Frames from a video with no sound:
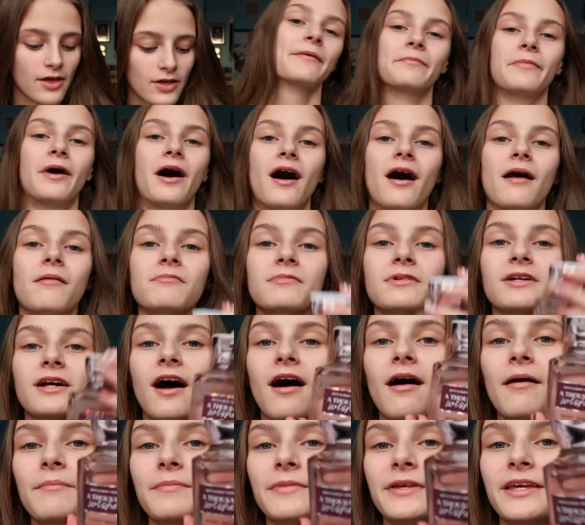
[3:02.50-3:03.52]
My mom
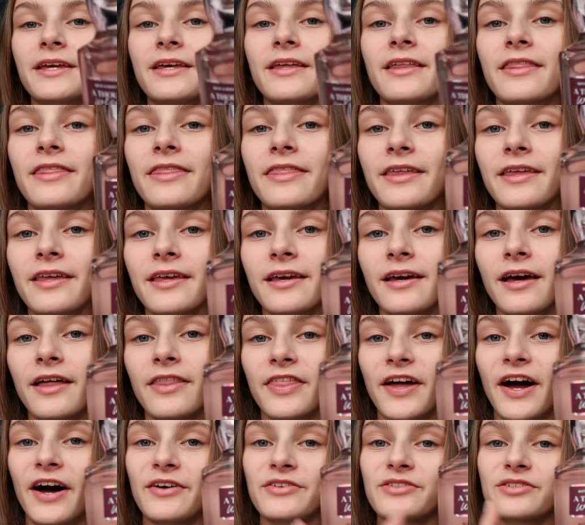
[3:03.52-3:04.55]
got me the A
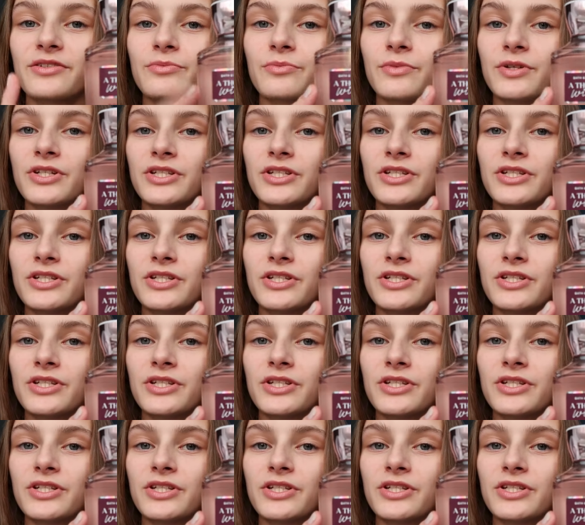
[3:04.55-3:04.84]
Thousand